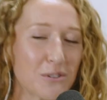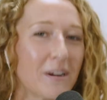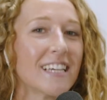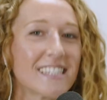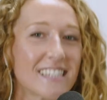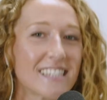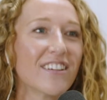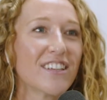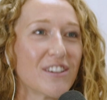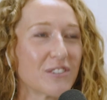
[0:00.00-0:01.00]

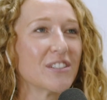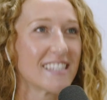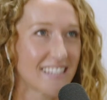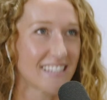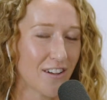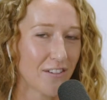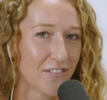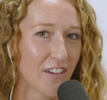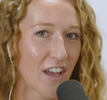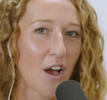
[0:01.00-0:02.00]
27-year-old
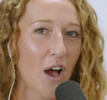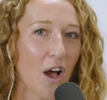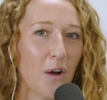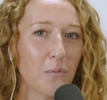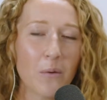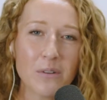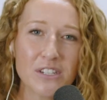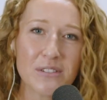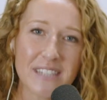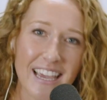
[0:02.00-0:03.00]
self, what
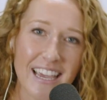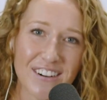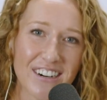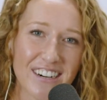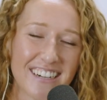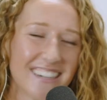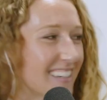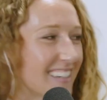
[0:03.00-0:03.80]
would you say to her?